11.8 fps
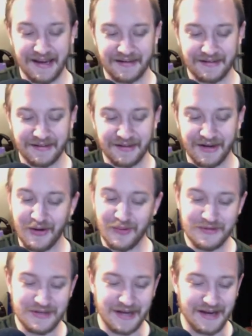and you
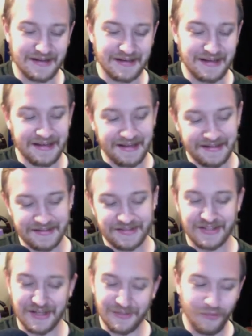know, in
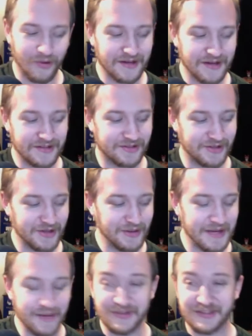some ways too,
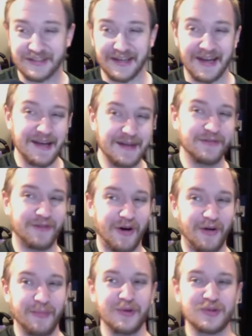he was kind of
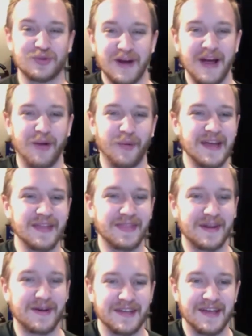almost right. We ain't
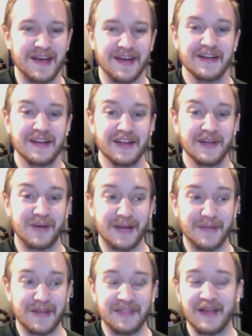there yet but I mean, yeah.